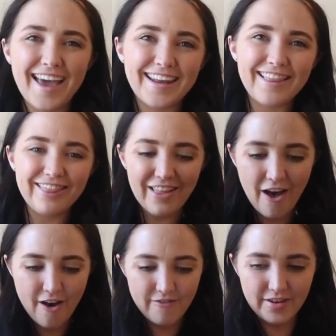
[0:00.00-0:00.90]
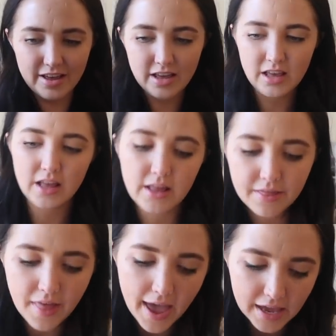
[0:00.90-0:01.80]
And I love
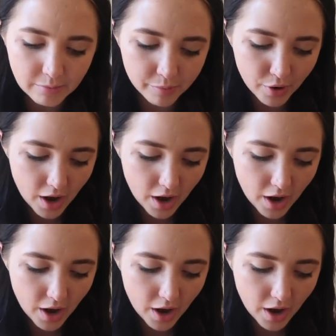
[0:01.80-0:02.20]
that animal